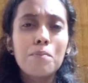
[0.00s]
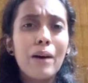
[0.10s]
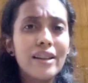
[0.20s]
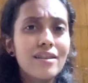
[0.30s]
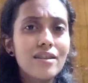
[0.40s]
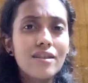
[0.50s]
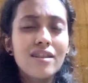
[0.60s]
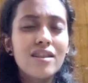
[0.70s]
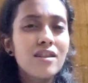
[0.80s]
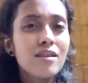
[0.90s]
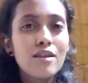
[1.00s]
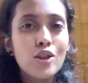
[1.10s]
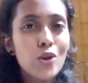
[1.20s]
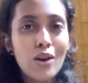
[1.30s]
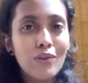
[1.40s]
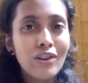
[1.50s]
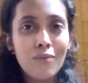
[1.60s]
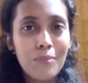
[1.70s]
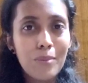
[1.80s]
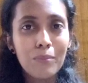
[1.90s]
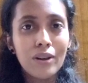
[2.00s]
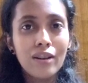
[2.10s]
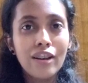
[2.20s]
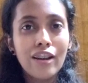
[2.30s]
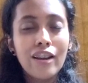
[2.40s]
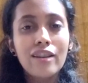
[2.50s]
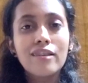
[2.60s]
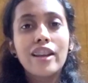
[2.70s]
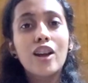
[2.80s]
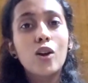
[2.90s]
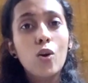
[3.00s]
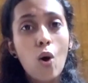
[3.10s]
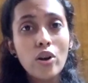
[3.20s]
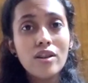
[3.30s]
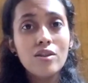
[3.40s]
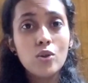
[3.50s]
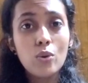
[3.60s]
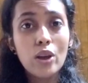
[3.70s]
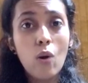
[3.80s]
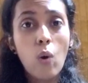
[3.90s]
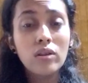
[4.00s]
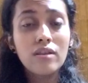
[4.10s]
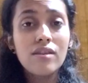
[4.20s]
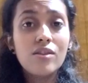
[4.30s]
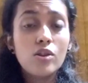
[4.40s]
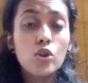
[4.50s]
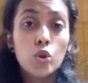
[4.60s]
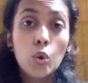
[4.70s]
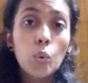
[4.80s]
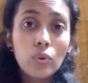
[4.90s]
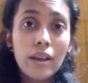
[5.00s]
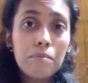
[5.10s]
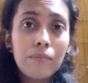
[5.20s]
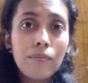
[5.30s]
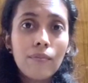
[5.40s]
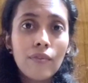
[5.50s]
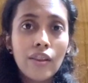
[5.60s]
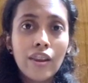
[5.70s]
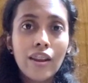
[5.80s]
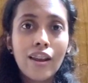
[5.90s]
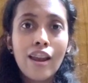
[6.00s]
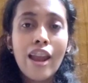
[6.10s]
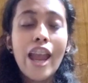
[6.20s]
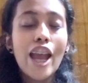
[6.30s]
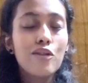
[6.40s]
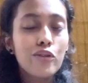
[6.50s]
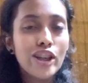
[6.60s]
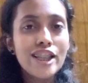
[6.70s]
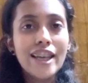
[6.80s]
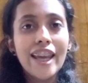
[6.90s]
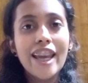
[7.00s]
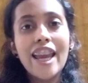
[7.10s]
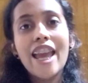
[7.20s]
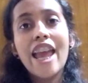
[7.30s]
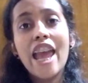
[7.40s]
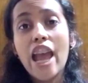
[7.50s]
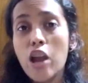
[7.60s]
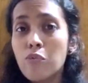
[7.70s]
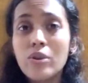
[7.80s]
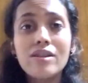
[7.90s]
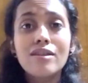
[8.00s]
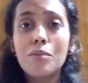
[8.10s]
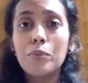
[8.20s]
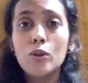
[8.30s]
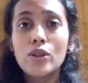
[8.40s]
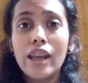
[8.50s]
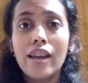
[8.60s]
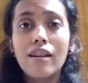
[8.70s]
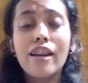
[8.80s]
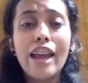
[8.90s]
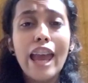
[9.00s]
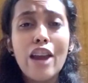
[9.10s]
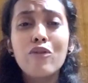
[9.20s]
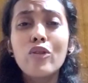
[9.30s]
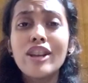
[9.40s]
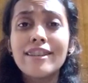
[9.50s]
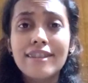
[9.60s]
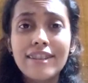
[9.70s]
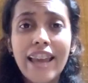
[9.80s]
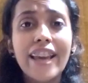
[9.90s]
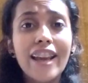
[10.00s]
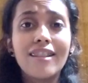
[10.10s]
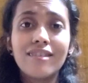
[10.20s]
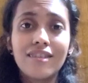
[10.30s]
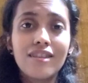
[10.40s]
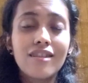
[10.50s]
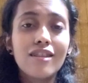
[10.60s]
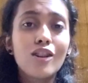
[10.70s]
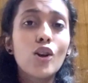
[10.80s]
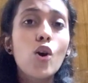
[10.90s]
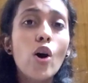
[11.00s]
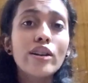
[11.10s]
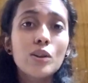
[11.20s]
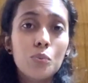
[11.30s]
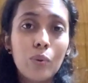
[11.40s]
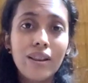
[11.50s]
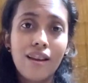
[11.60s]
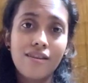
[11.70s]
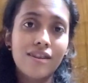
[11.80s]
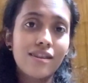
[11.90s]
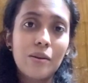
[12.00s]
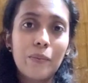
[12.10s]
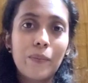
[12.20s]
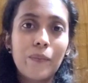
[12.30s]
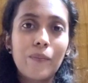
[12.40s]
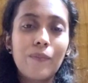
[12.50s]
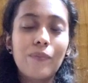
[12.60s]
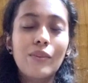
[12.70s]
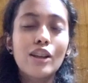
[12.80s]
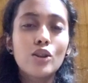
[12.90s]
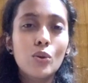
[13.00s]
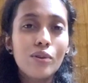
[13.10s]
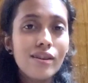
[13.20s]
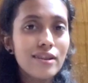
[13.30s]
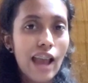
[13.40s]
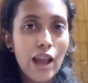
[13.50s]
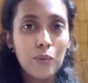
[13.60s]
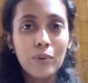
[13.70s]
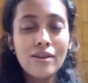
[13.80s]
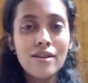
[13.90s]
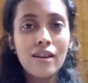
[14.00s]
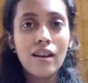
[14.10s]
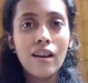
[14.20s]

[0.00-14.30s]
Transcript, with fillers: But did you ever remember that God is doing all this through them? Every day, every step you take, every second, the God is with us. So this Advent,